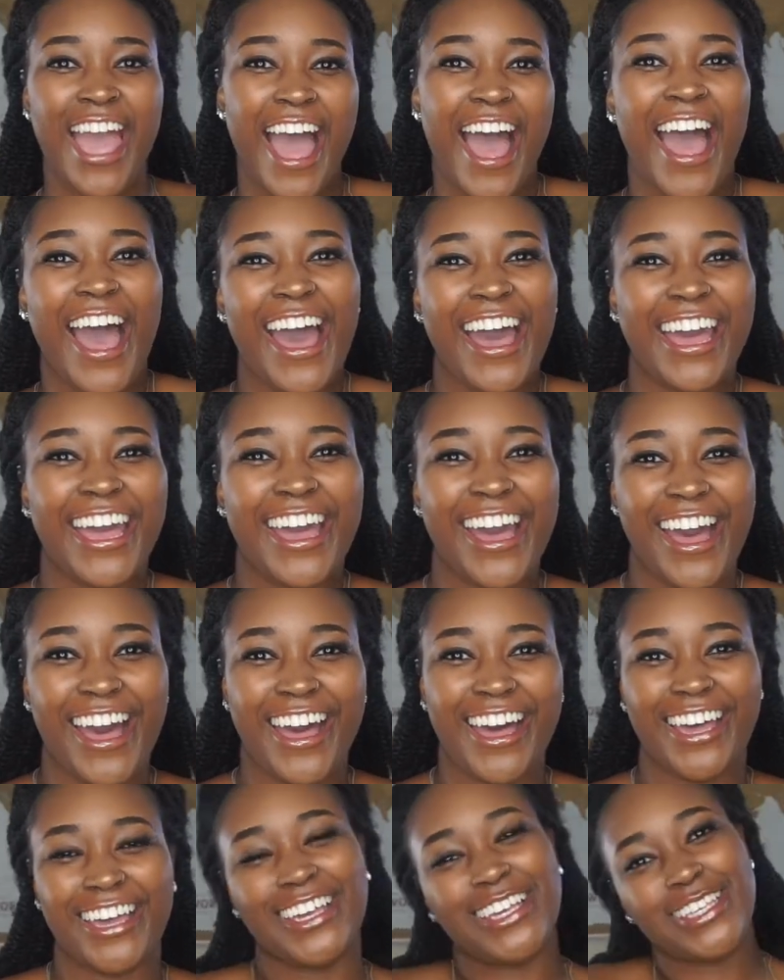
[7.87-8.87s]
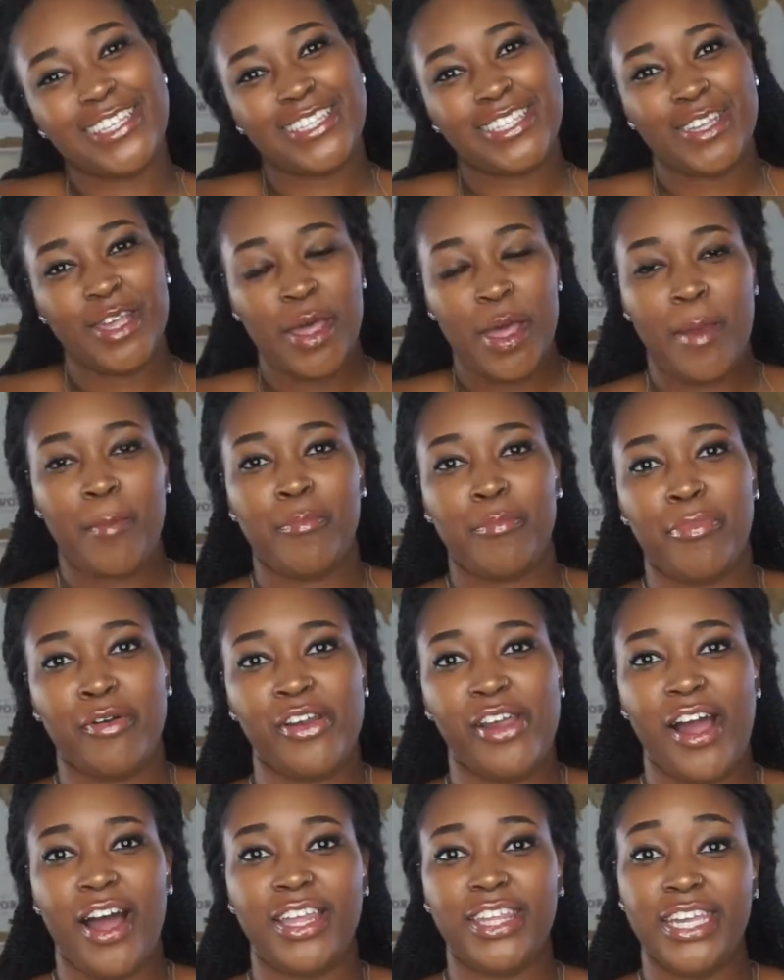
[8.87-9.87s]
Hi guys,
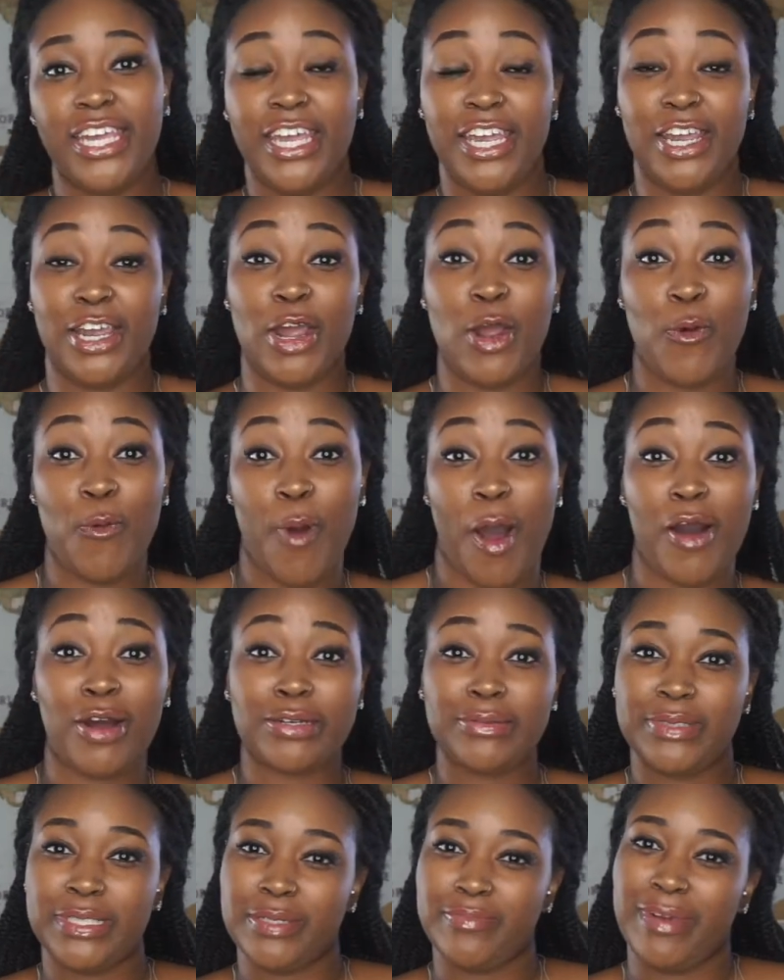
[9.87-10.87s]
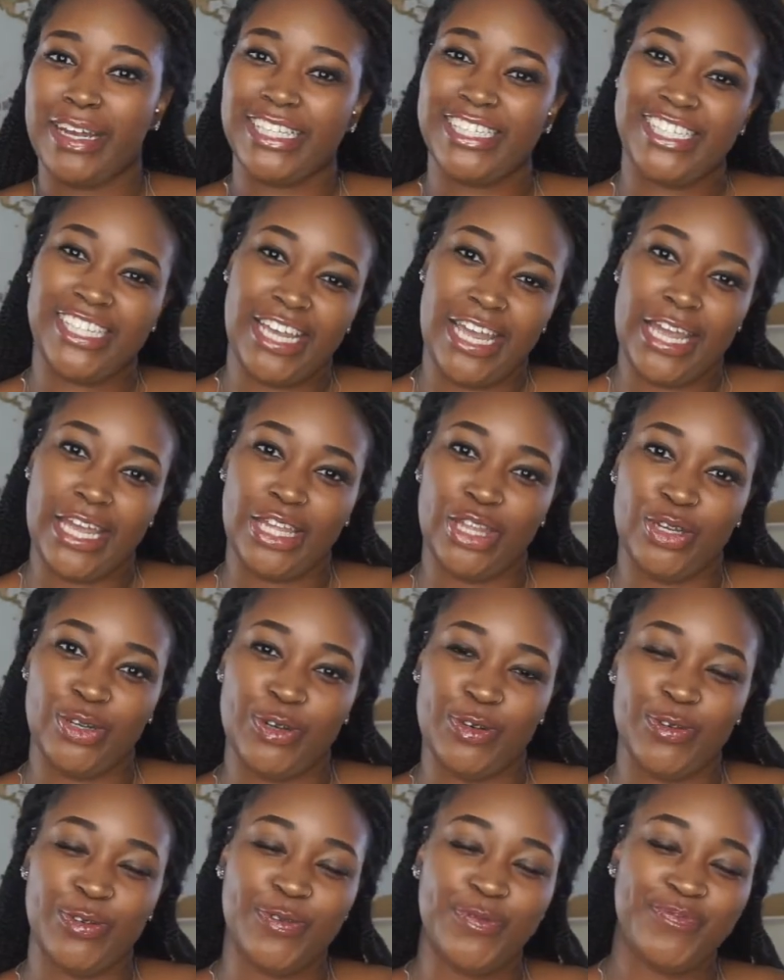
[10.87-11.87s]
Brianna here and welcome to my
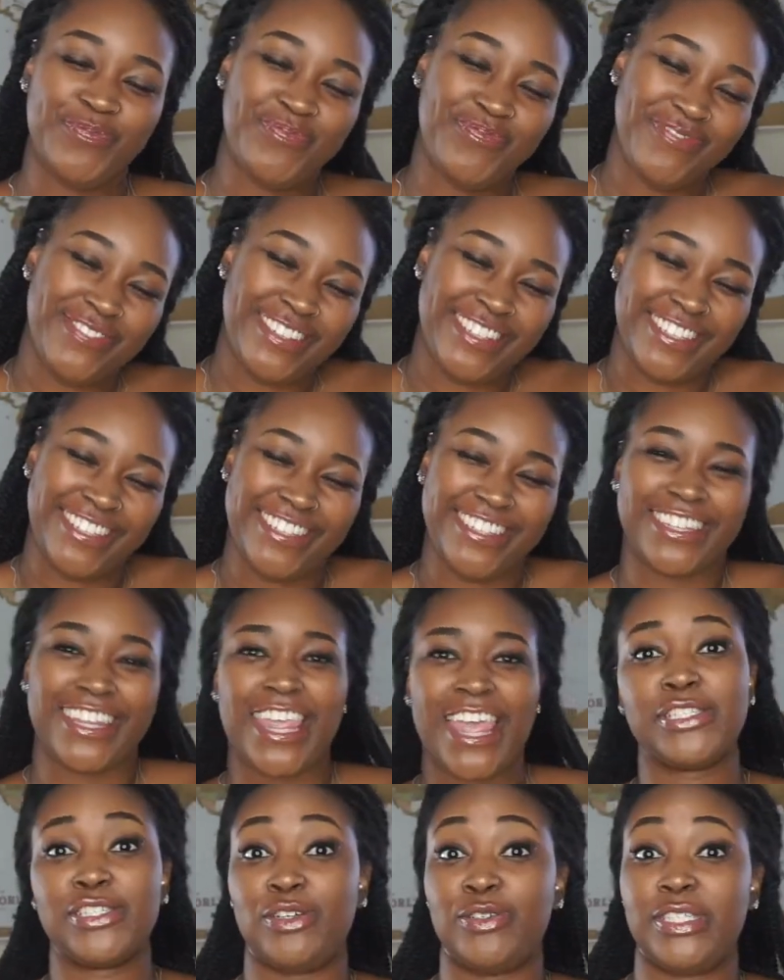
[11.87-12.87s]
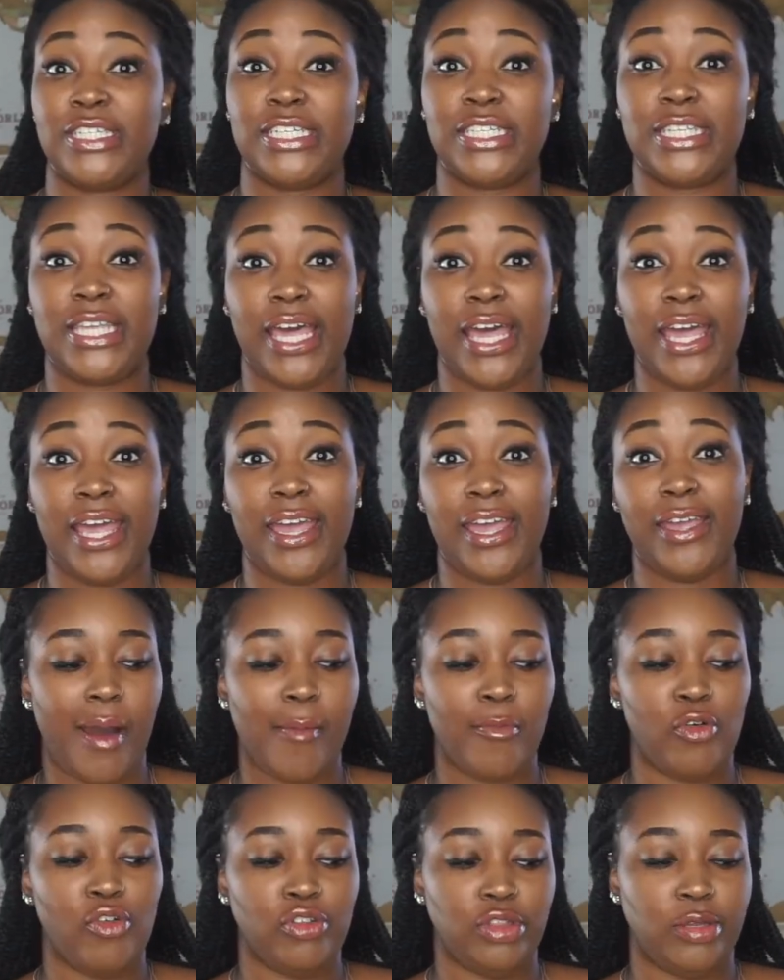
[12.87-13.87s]
channel. So today
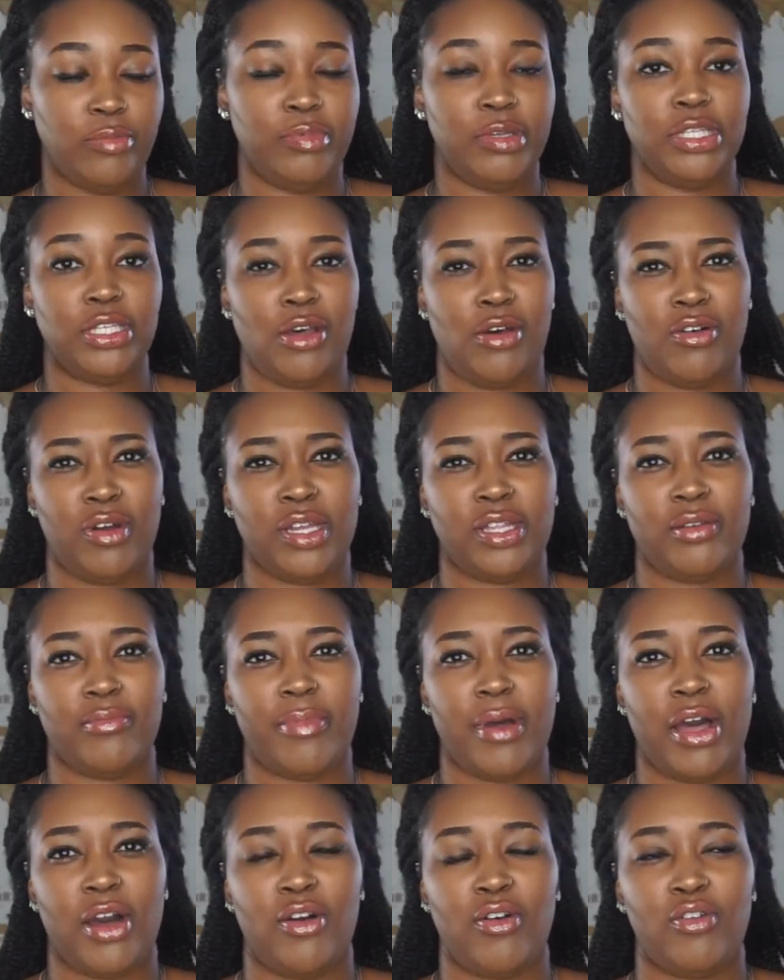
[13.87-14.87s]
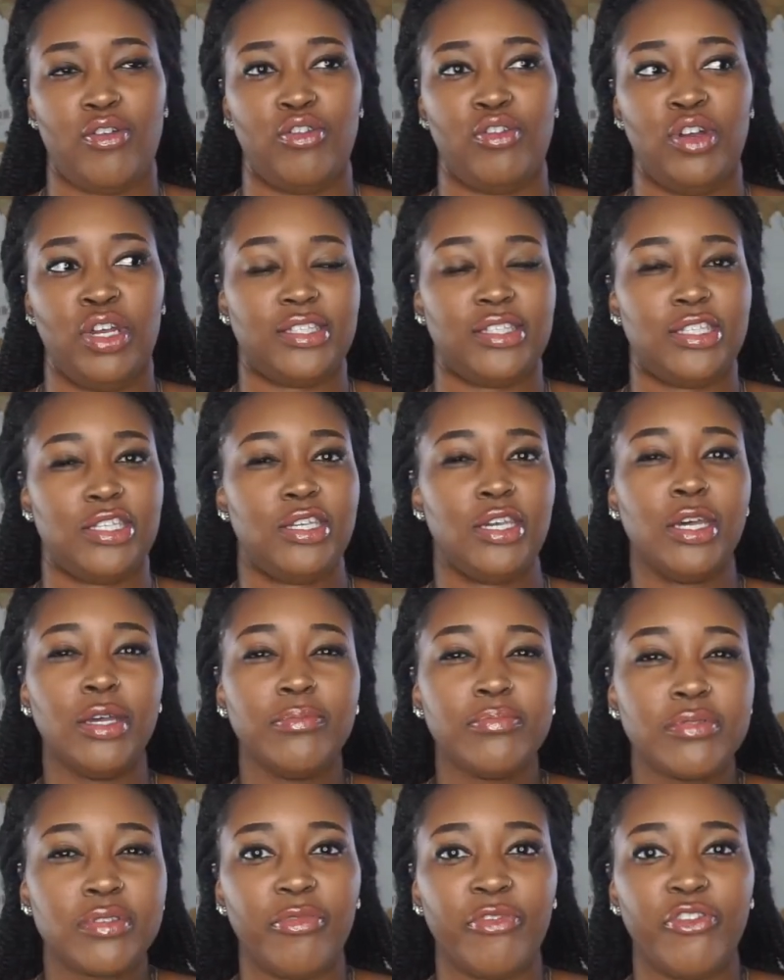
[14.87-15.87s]
I'm going to be talking about
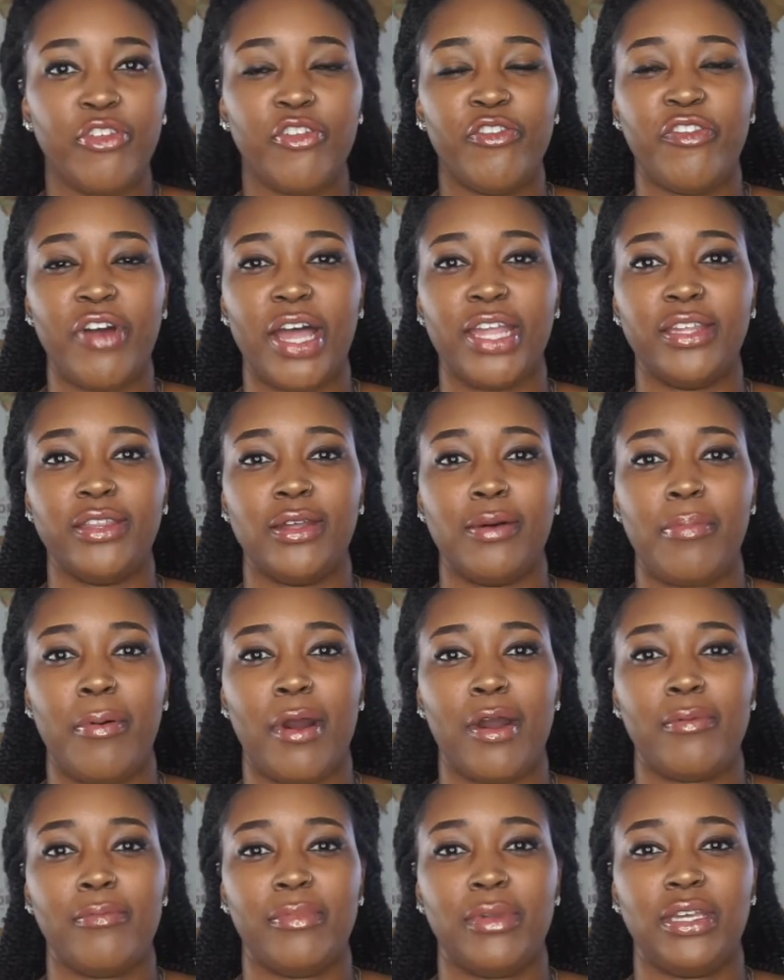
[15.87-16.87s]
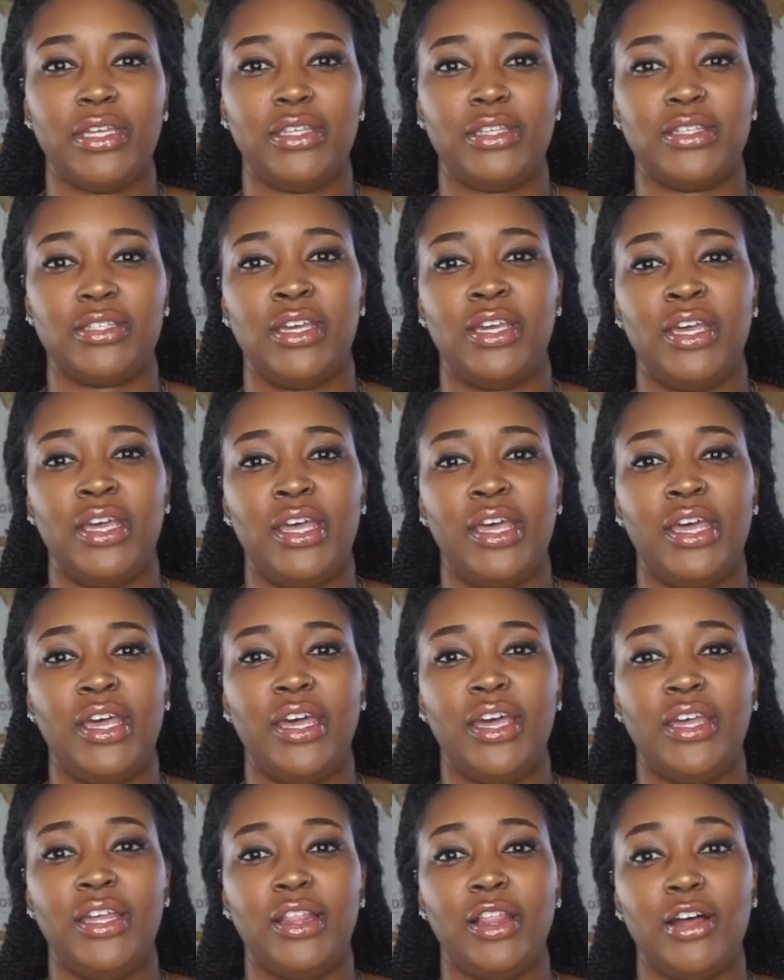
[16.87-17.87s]
tips for finding an apartment
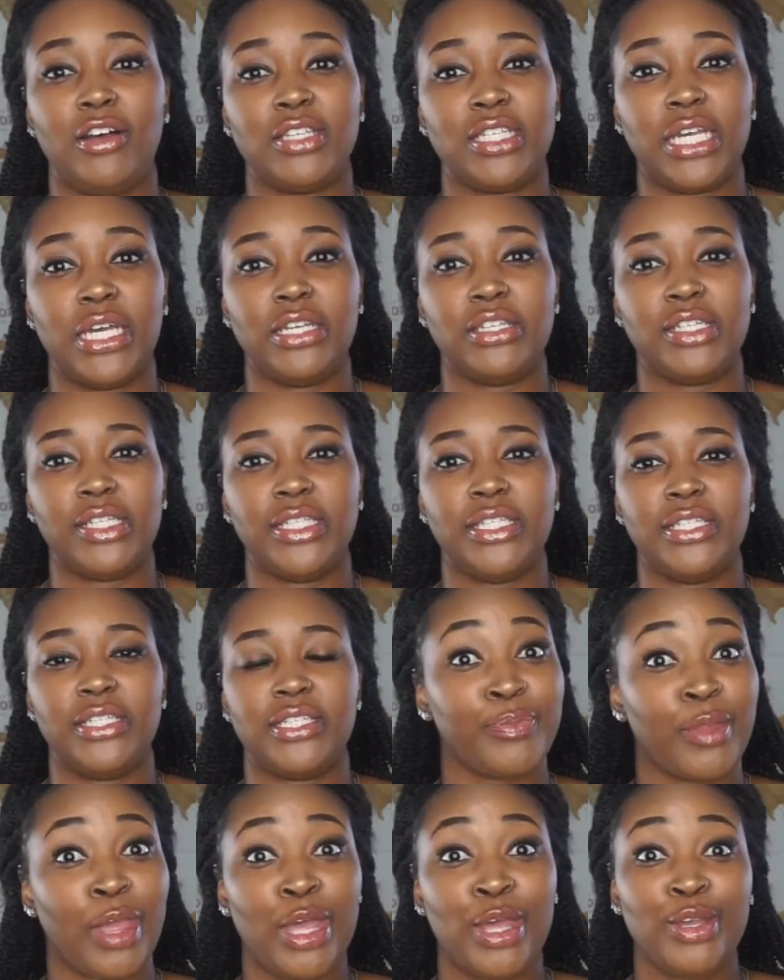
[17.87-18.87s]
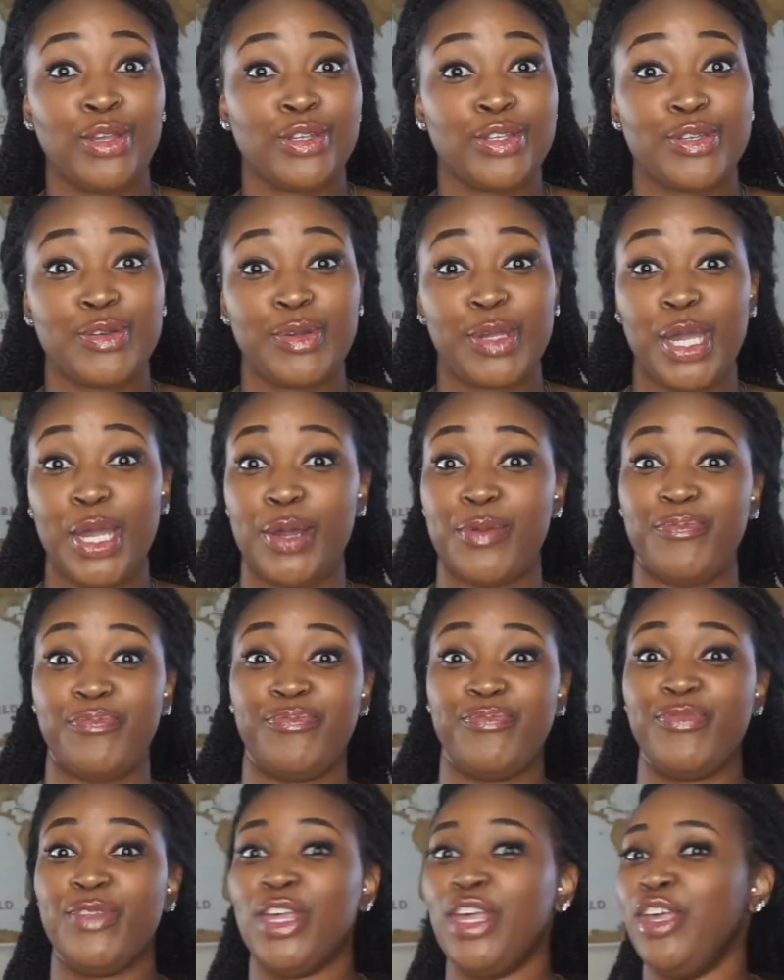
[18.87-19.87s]
in Los Angeles. So yeah,
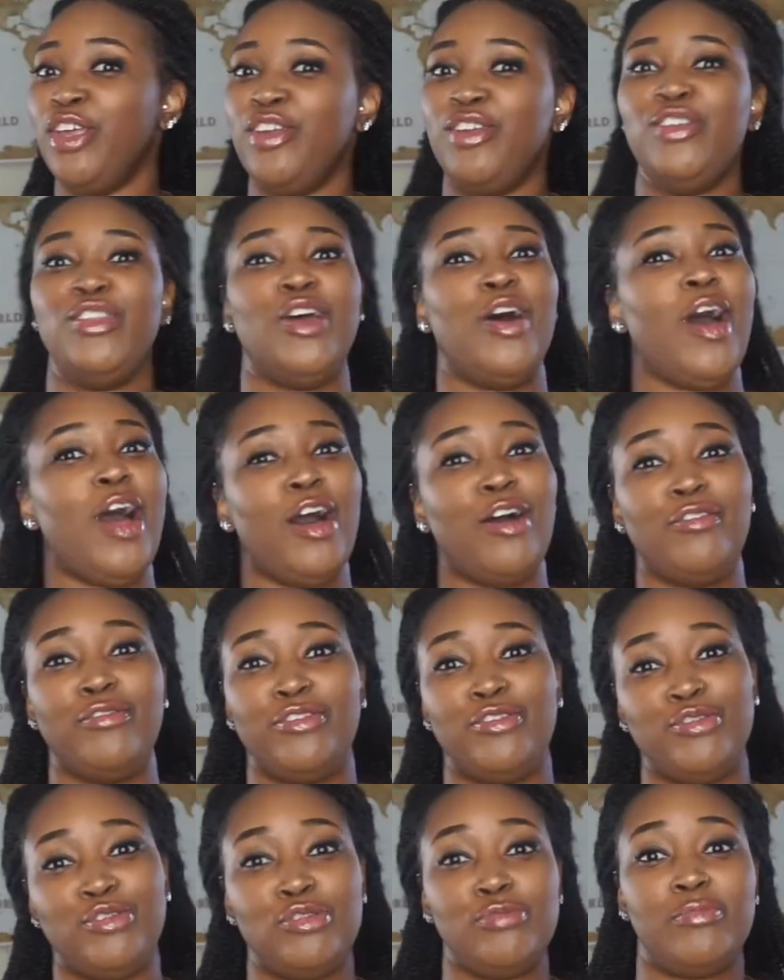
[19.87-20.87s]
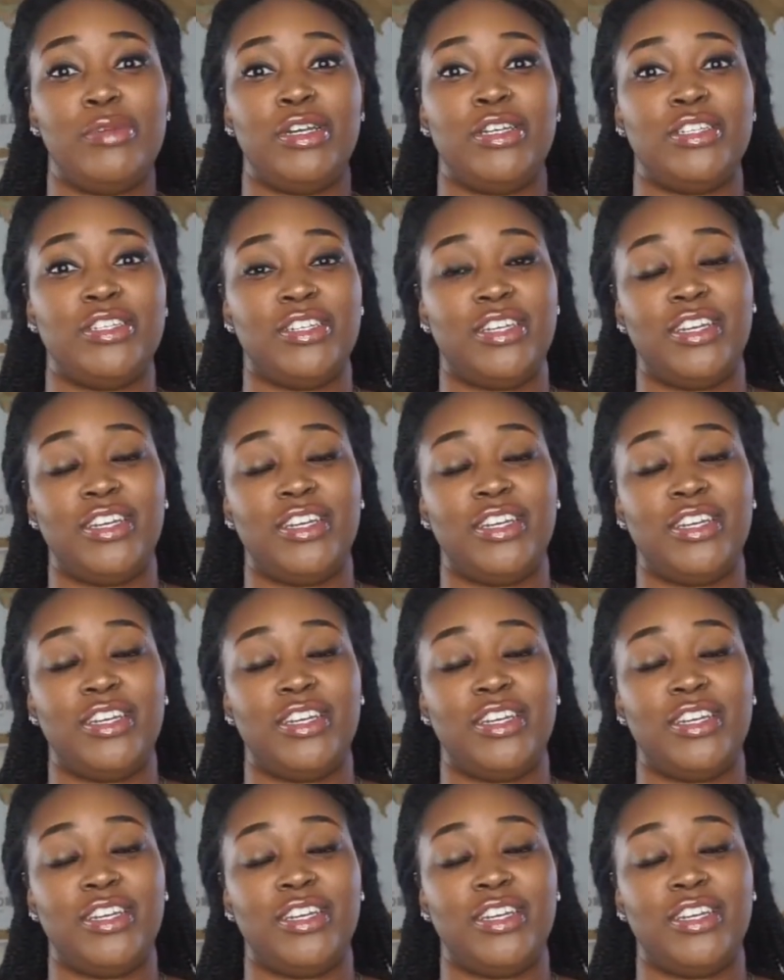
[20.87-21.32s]
you know, I don't do too much